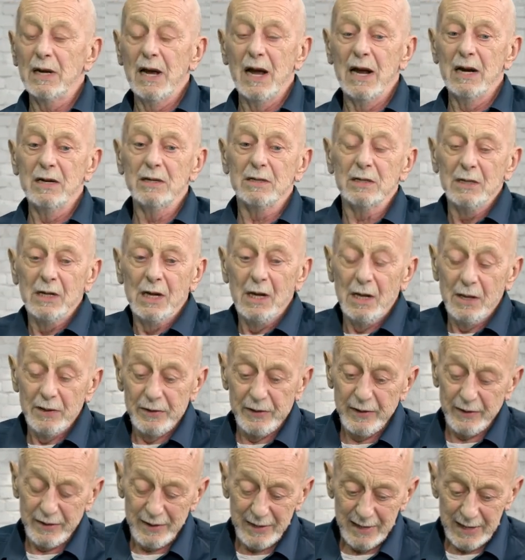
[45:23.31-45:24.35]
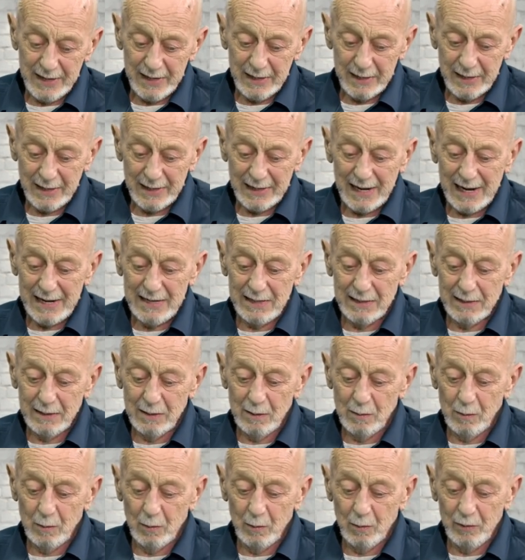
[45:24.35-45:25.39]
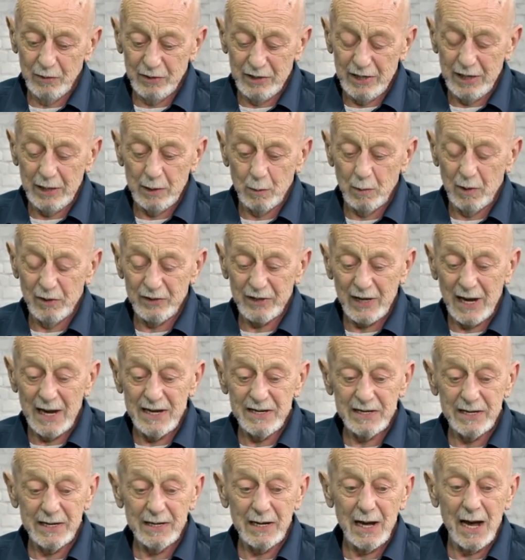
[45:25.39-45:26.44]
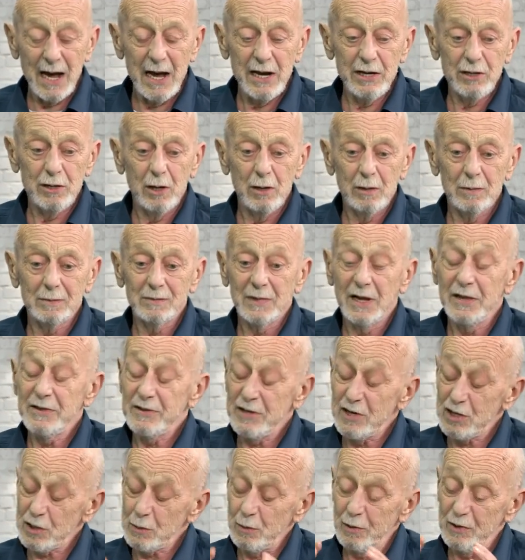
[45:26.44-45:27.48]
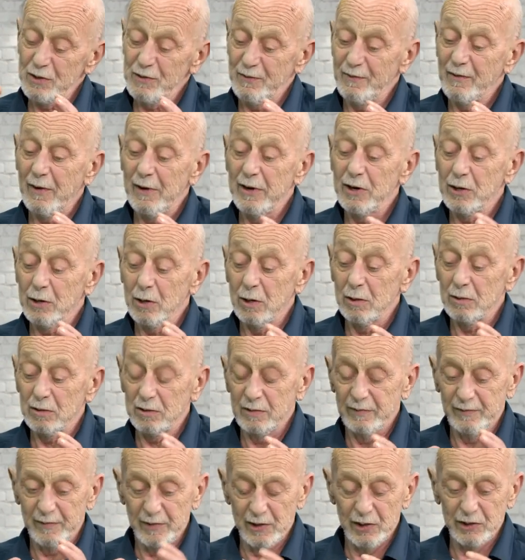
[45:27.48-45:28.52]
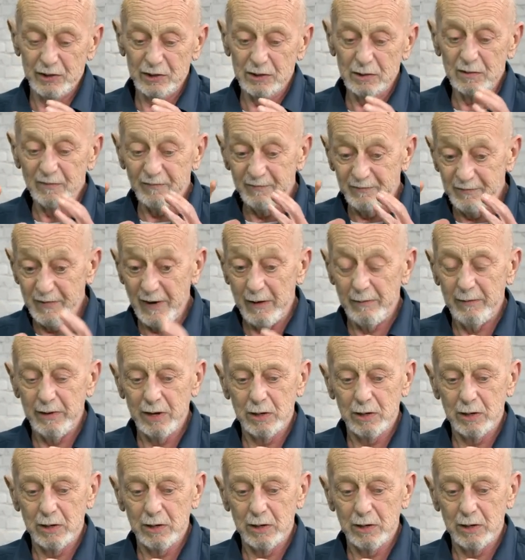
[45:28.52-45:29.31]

And the thing that I did was I said, I don't, and this was very controversial, very